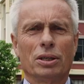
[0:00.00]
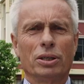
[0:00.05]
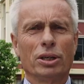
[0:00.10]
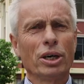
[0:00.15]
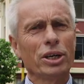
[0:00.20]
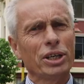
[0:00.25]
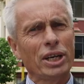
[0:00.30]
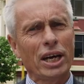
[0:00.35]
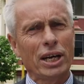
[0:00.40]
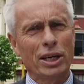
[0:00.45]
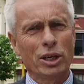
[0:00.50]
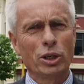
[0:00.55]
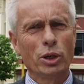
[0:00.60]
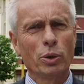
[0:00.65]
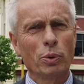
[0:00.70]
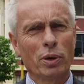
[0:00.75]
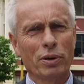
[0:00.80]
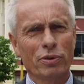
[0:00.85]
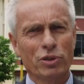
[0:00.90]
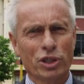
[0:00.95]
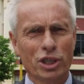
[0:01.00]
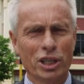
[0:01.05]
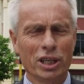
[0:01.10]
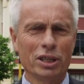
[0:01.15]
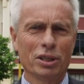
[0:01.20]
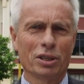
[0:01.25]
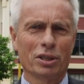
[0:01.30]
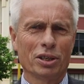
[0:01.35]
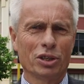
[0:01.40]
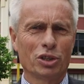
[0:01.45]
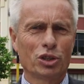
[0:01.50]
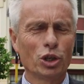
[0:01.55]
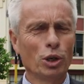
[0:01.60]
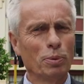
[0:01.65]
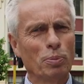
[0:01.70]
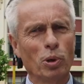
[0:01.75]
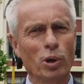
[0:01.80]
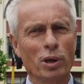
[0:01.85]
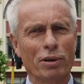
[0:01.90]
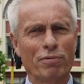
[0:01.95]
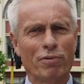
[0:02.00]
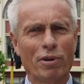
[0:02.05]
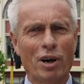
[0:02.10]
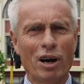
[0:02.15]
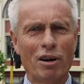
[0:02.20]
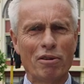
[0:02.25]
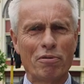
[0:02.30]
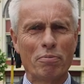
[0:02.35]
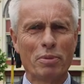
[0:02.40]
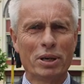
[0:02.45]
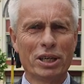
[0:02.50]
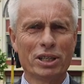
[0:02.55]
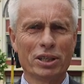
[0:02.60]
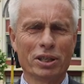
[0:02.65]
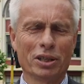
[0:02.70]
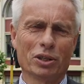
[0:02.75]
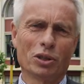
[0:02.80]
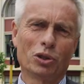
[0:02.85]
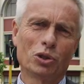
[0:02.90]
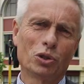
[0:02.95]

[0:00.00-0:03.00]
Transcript: No doubt you will have seen the 2.5 metre